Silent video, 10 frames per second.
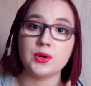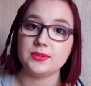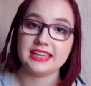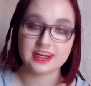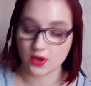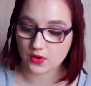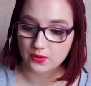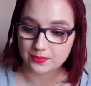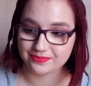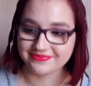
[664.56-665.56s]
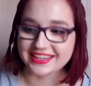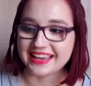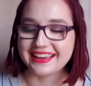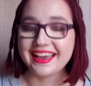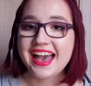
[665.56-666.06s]
only at home.
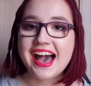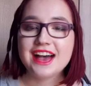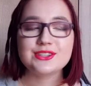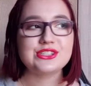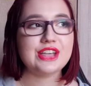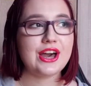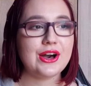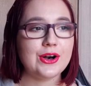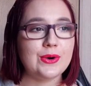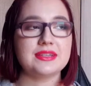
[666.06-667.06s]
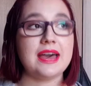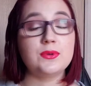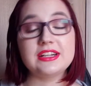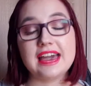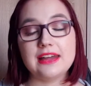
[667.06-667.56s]
So I
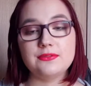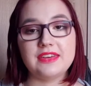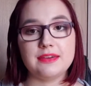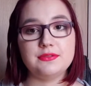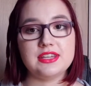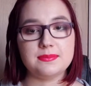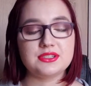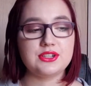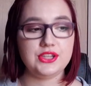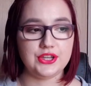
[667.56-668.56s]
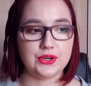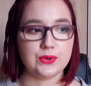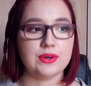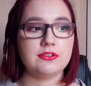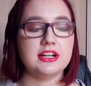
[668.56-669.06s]
want to kind of give tips to you
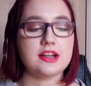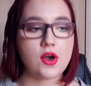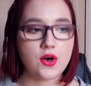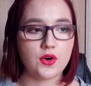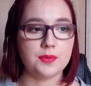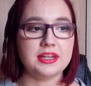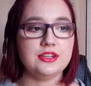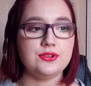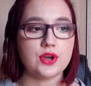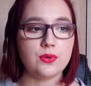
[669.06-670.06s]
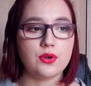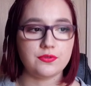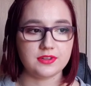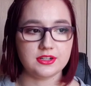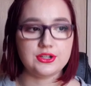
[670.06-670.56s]
if you're at home and you don't
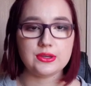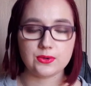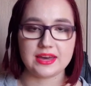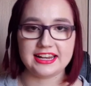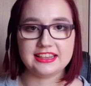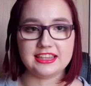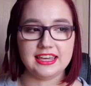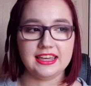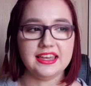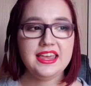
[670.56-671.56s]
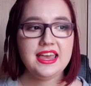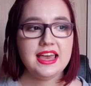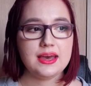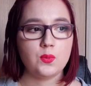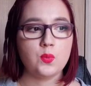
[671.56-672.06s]
often do anything
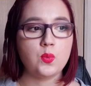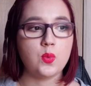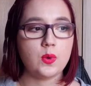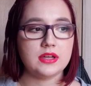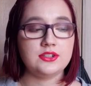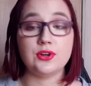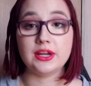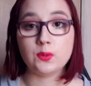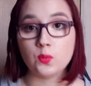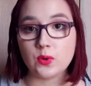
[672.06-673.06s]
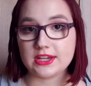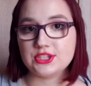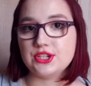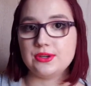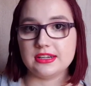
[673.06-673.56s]
during
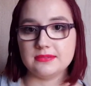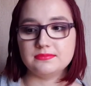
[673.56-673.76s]
which you could